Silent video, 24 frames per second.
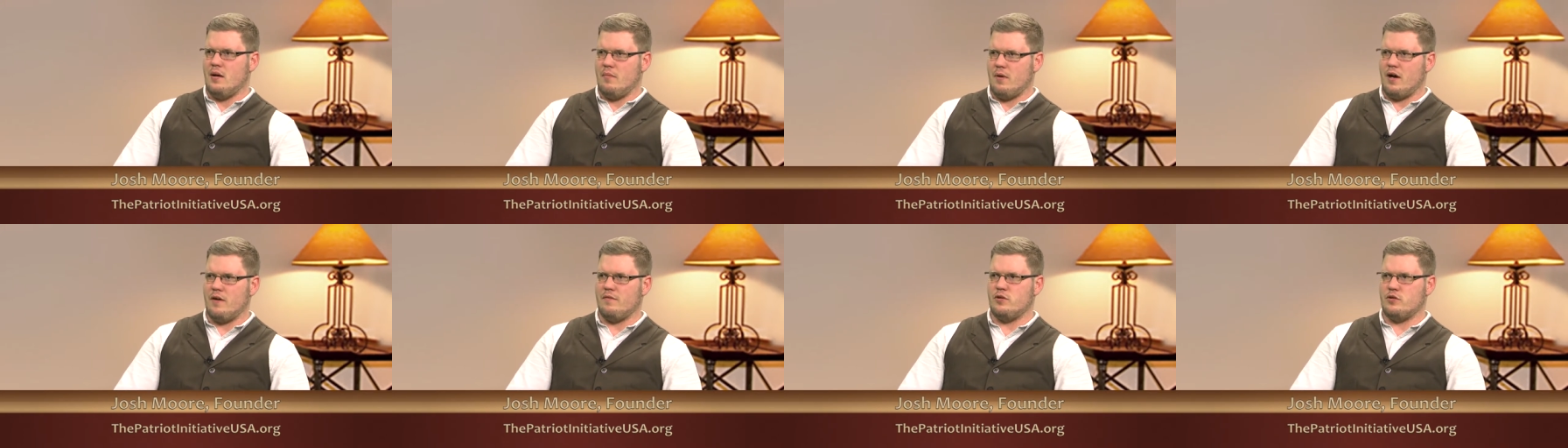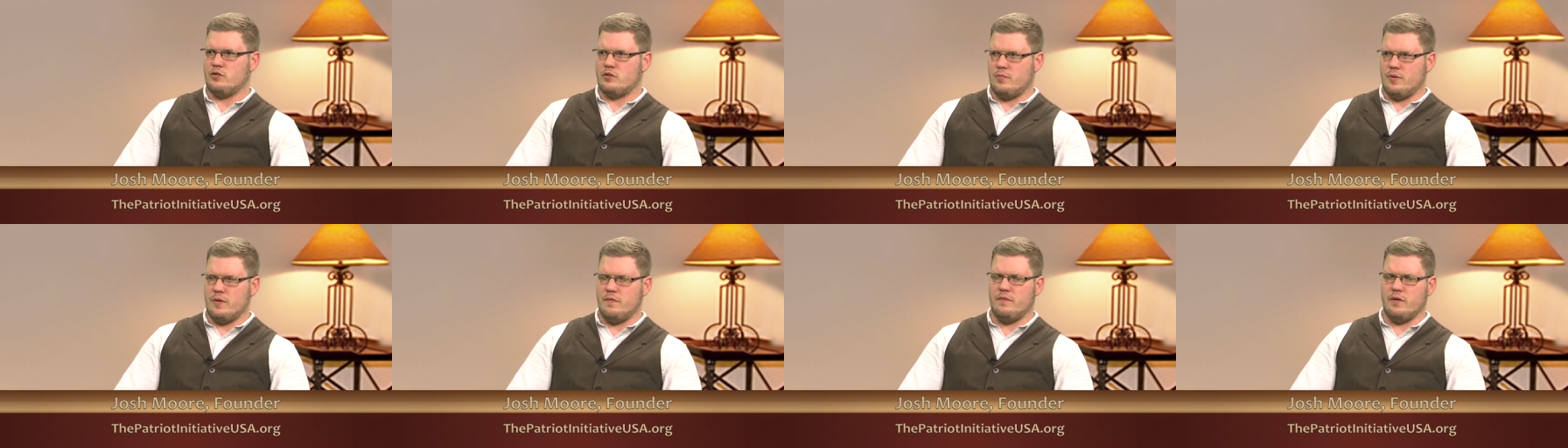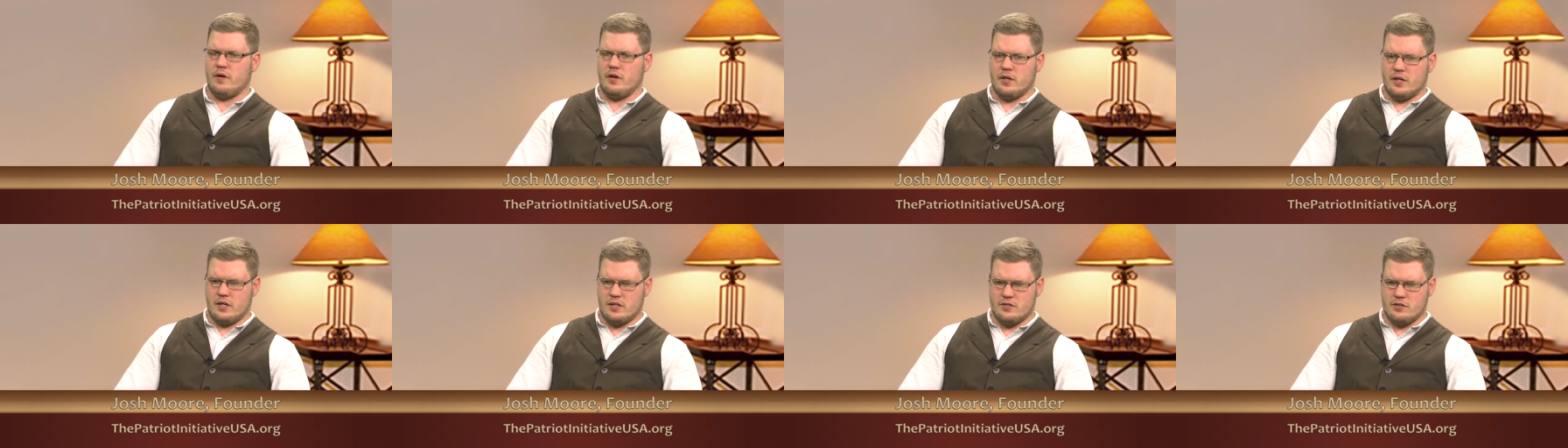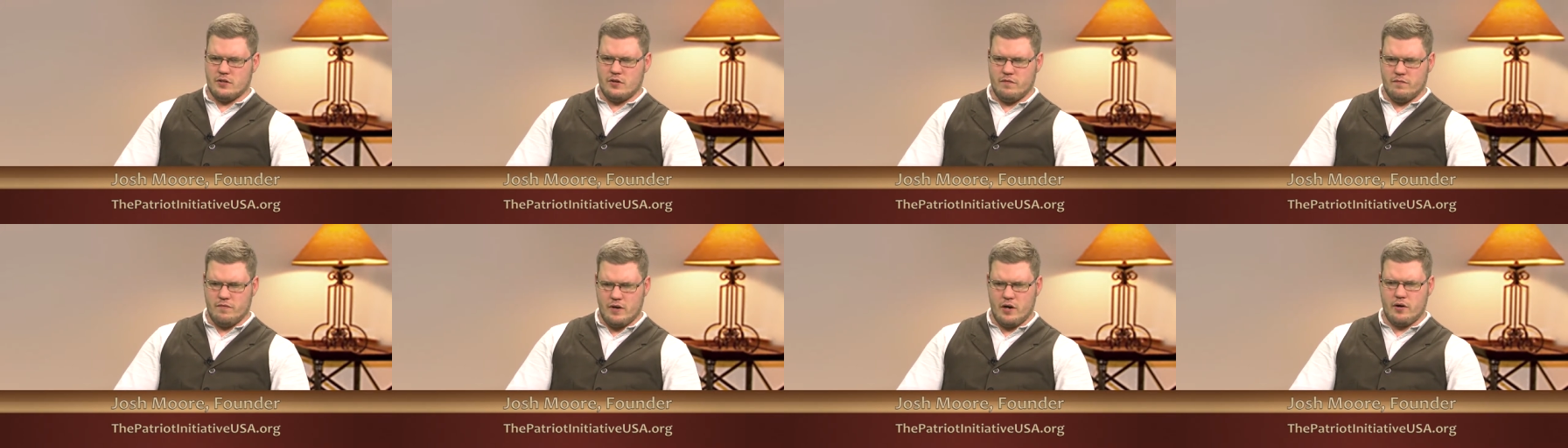My views would be very
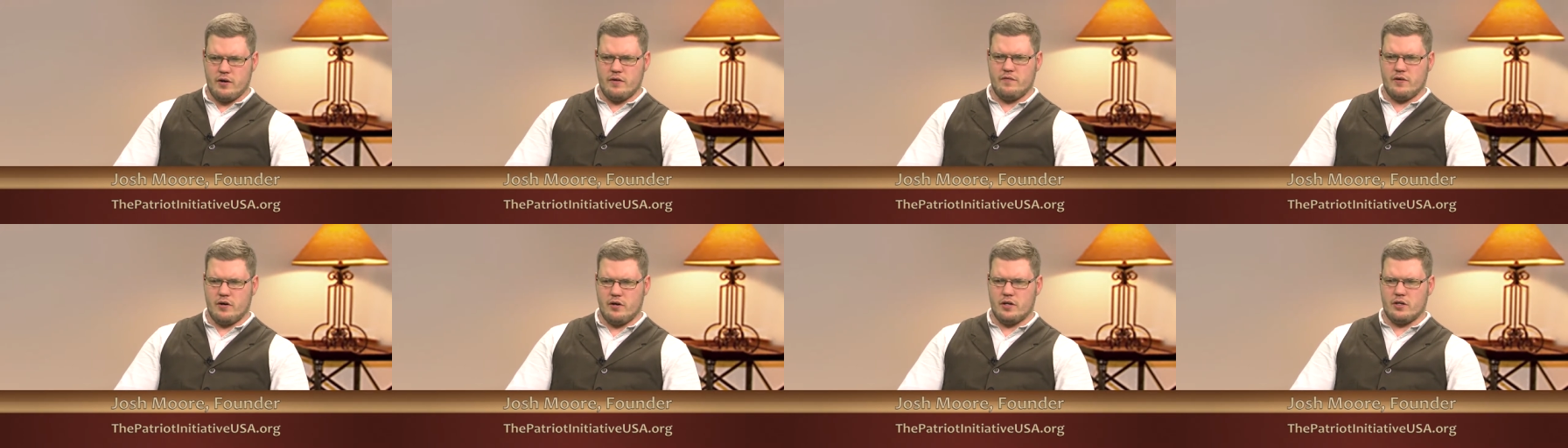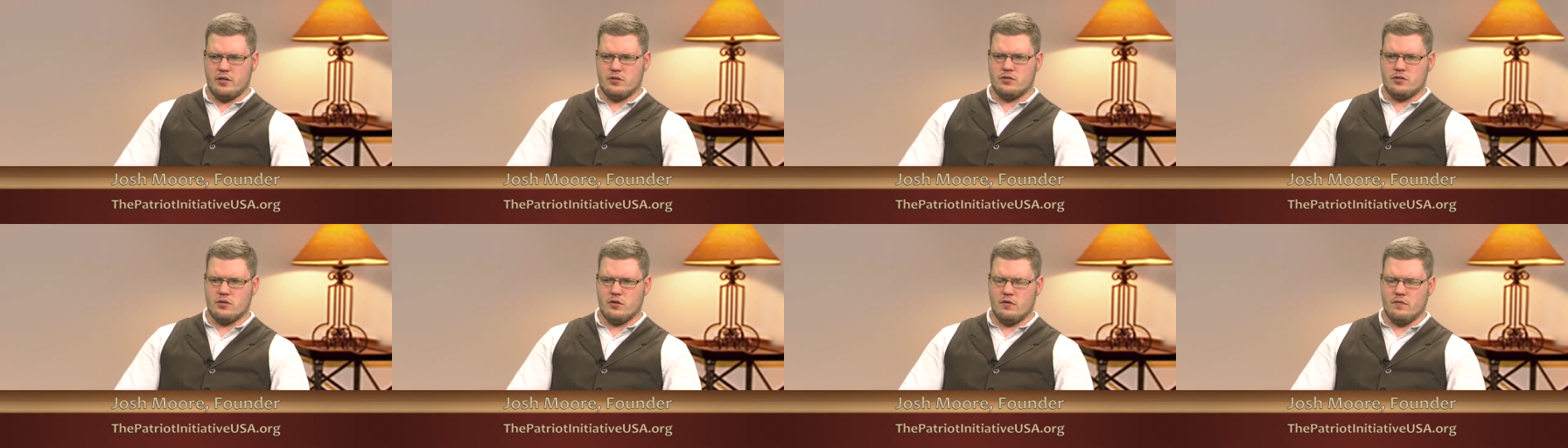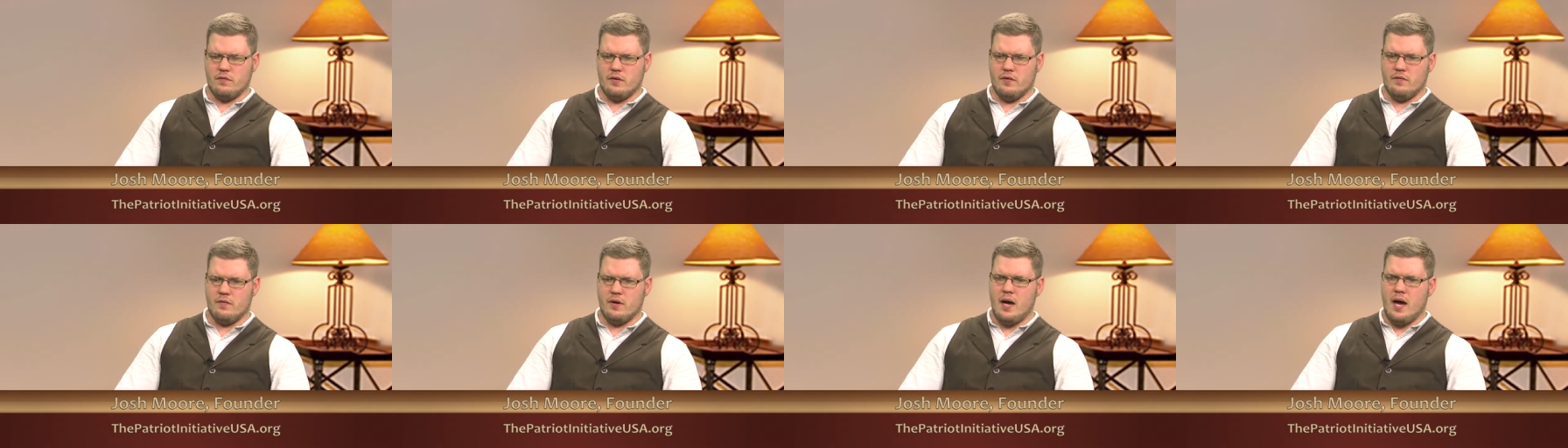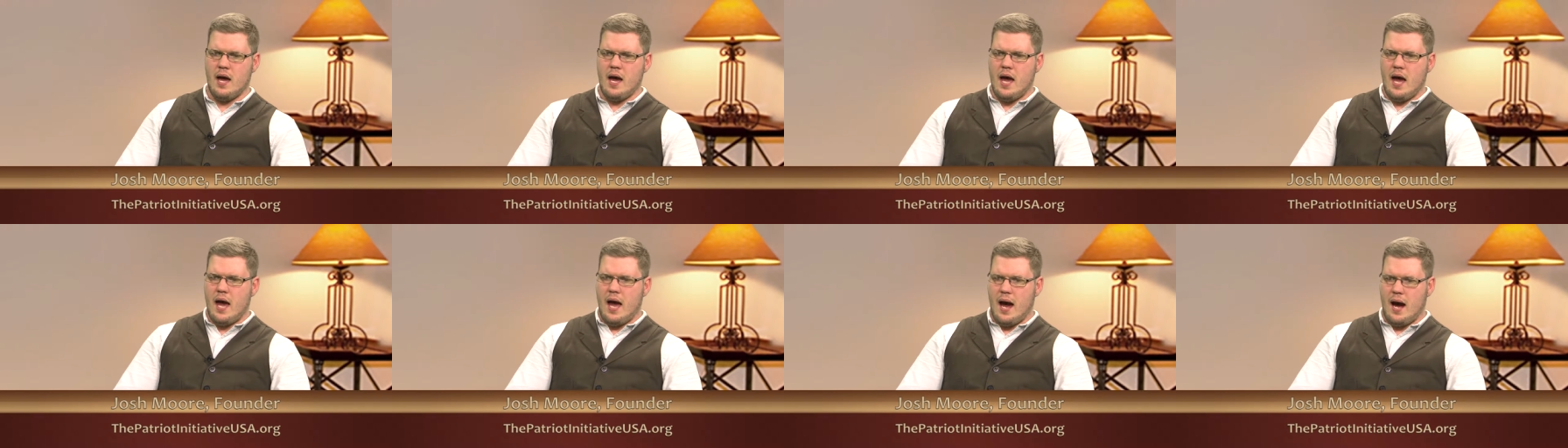considered very, very conservative.
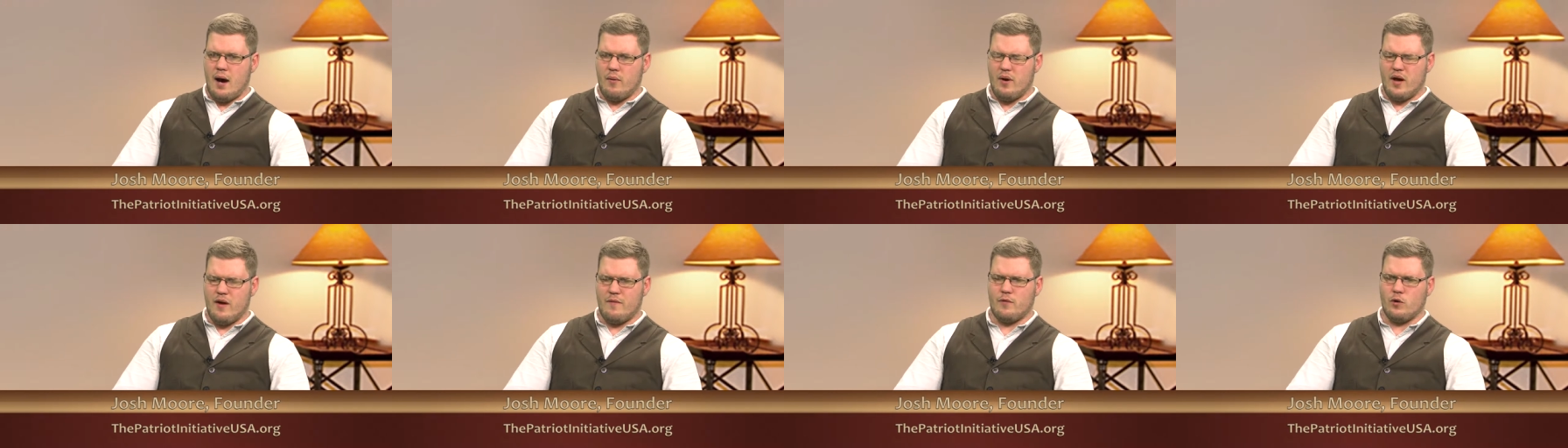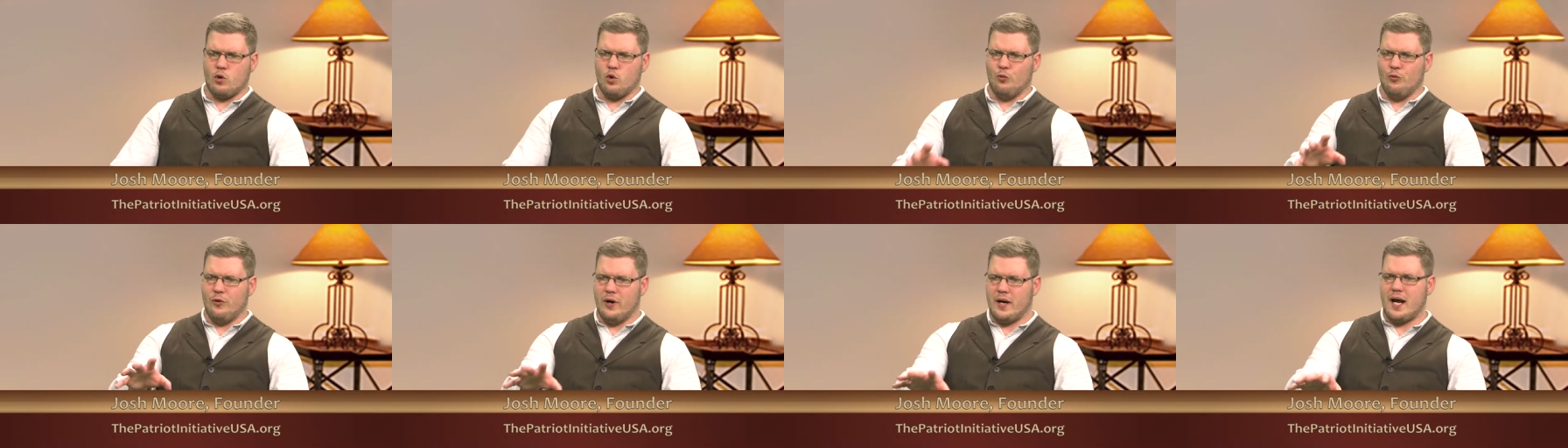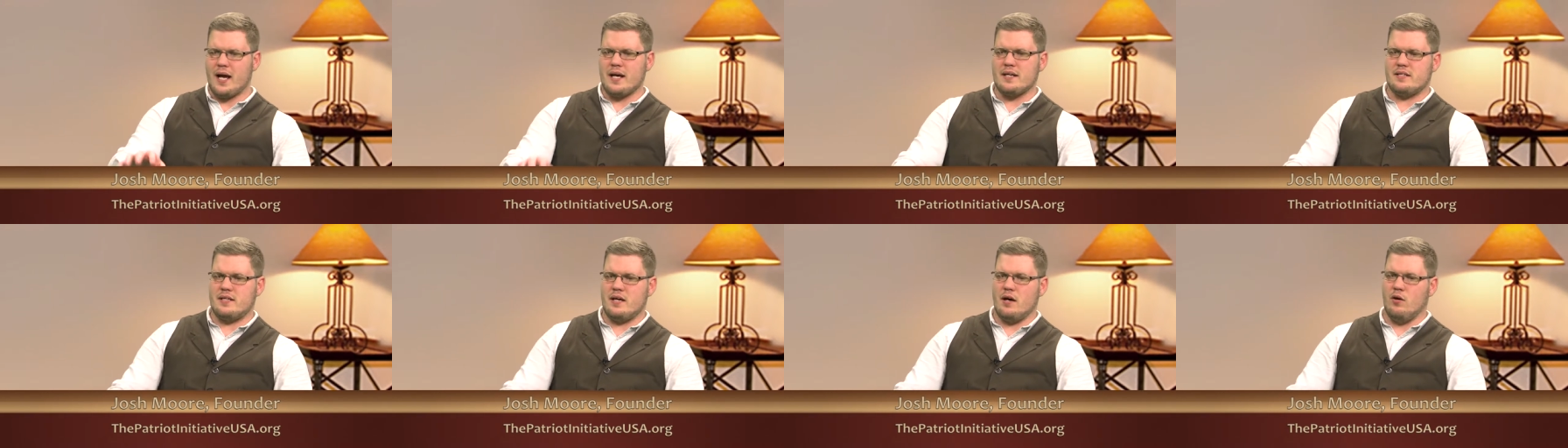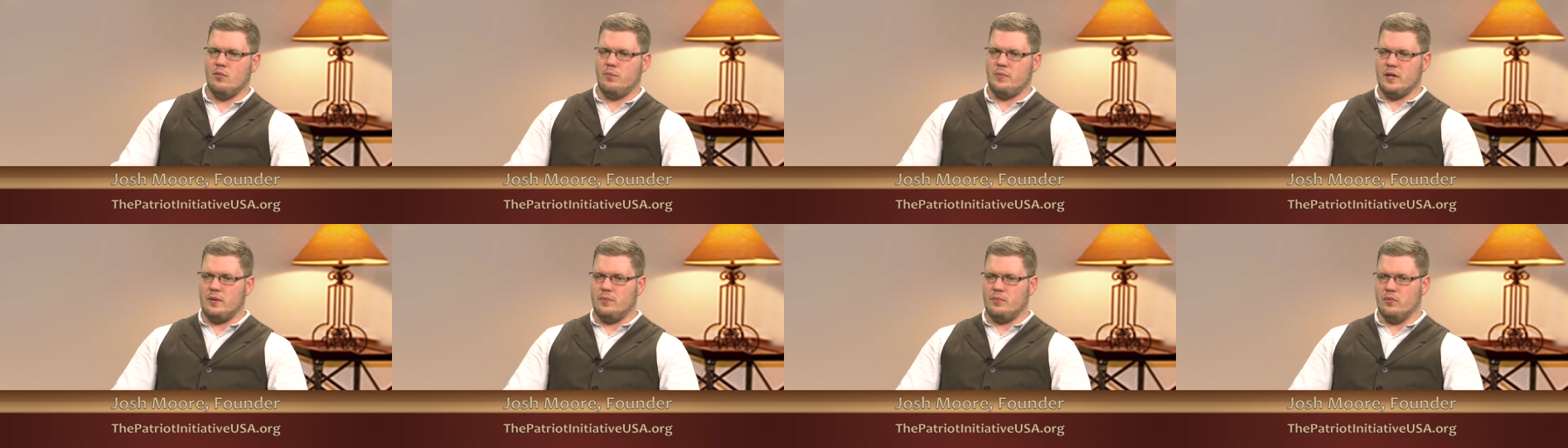However, what I
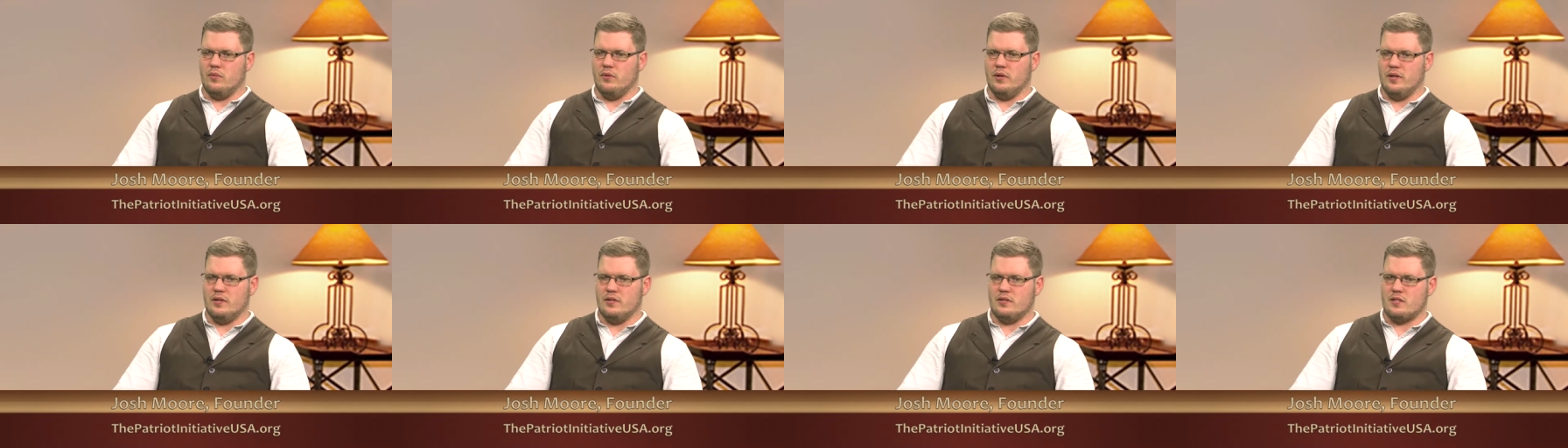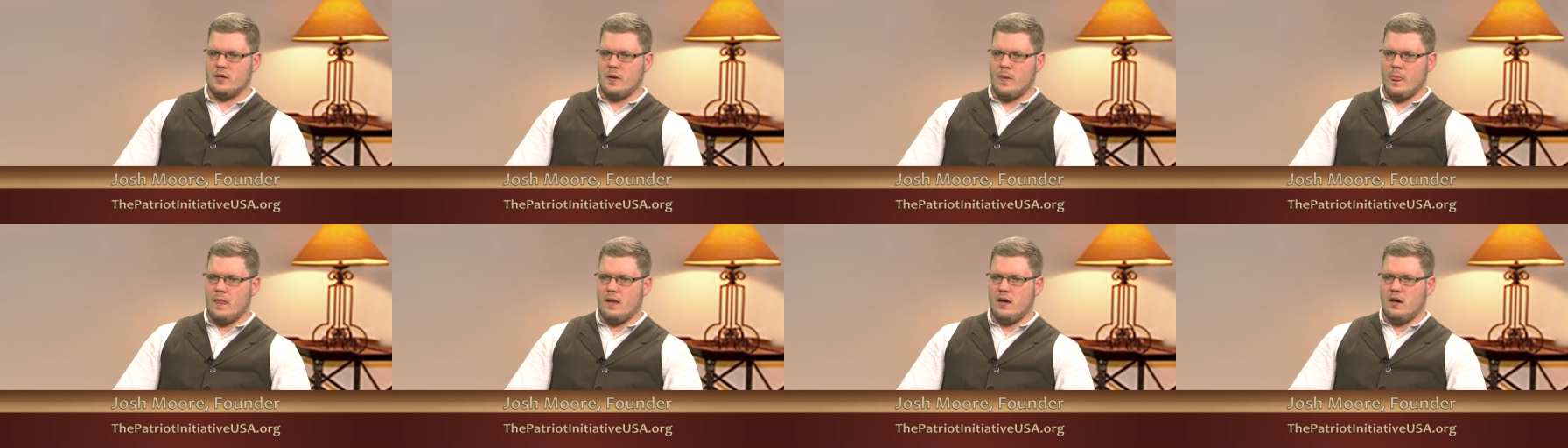tell people is